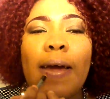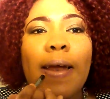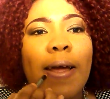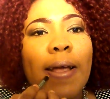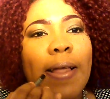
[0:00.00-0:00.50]

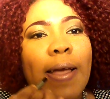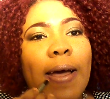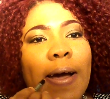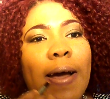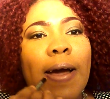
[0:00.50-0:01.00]
like
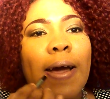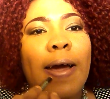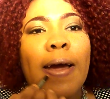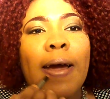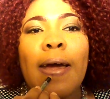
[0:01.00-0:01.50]
so.
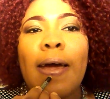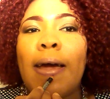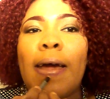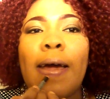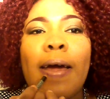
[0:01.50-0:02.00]

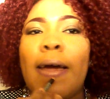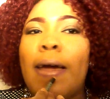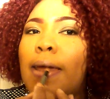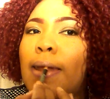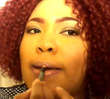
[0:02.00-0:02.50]

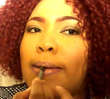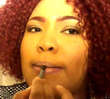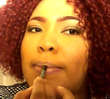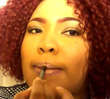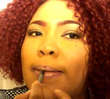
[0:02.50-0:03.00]
And I ain't
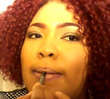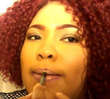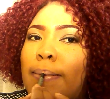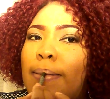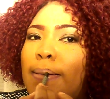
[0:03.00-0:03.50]
even being neat
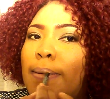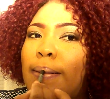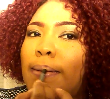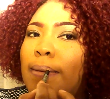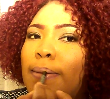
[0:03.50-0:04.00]
about it.
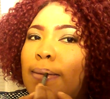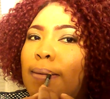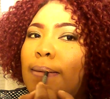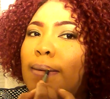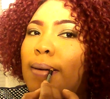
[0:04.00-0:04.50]
Just
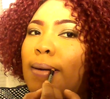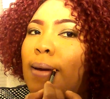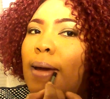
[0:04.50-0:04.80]
do it.